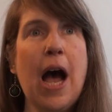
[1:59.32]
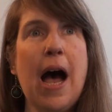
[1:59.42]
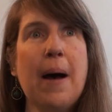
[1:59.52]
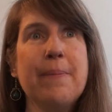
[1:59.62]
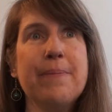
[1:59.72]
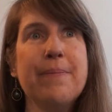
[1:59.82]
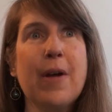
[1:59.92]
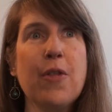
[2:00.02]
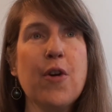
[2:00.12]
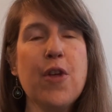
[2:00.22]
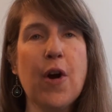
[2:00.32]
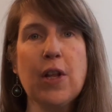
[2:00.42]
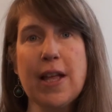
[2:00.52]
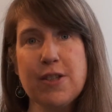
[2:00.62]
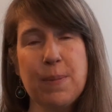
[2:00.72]
Although there are
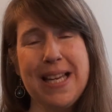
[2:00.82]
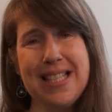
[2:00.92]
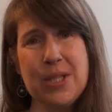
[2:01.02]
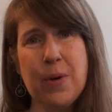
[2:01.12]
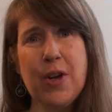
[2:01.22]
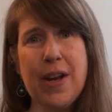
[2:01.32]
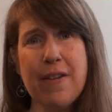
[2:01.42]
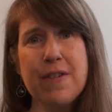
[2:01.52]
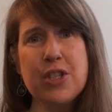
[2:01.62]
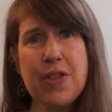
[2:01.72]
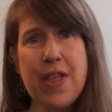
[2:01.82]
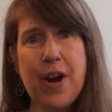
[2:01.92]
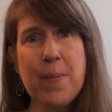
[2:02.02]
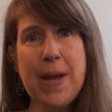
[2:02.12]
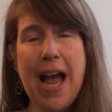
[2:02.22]
lots of places where you can get vision
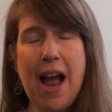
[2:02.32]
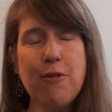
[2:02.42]
therapy, I